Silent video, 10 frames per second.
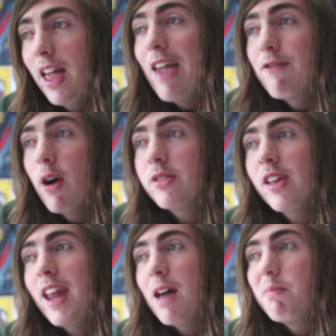if I was
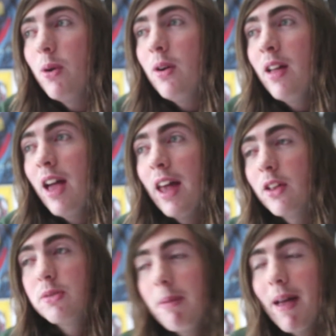at an airport and
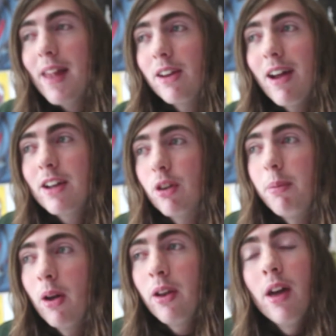loads of people had their
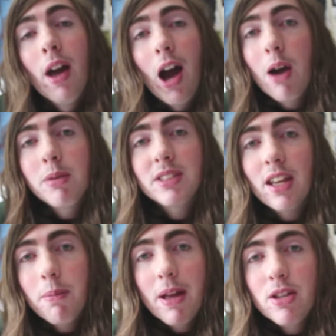airdrop on, I would
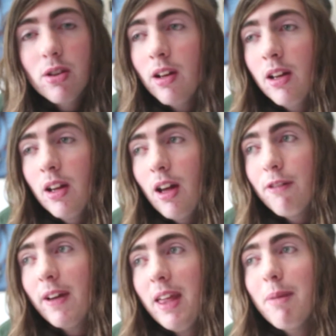send a picture of
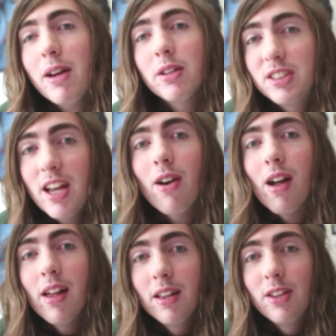fucking Michael
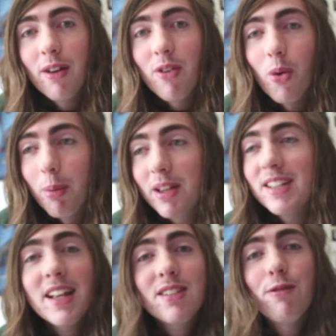Cera to everyone, because
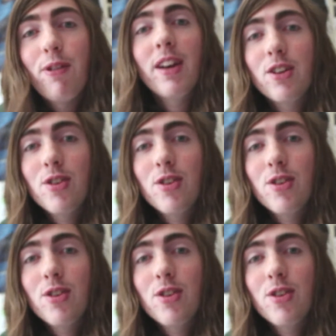that's some funny